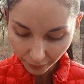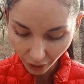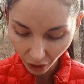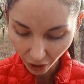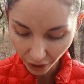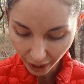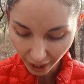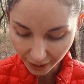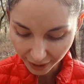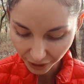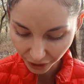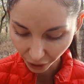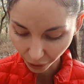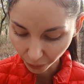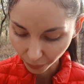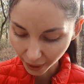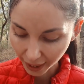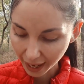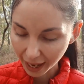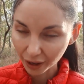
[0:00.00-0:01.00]
Okay, so
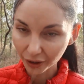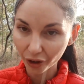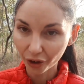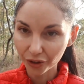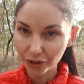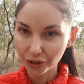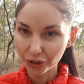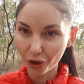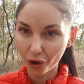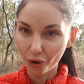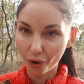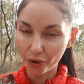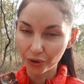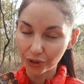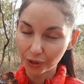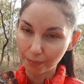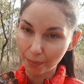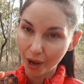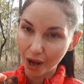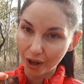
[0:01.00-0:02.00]
we're now going to go on
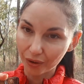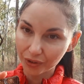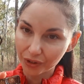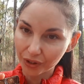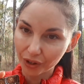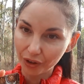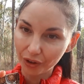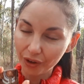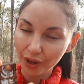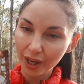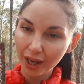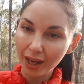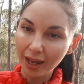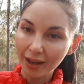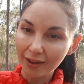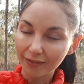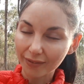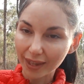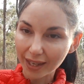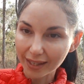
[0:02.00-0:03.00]
to pile 2.
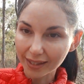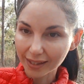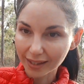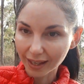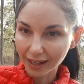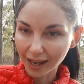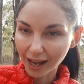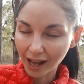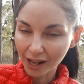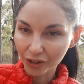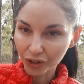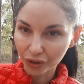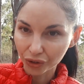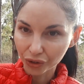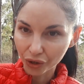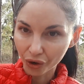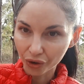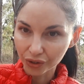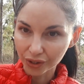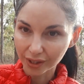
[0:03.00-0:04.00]
These are the cards you
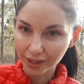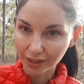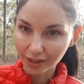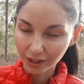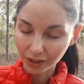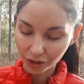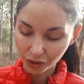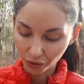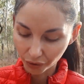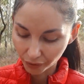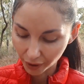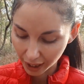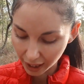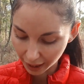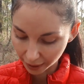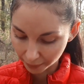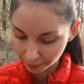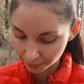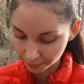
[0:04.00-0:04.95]
chose. This is your reading.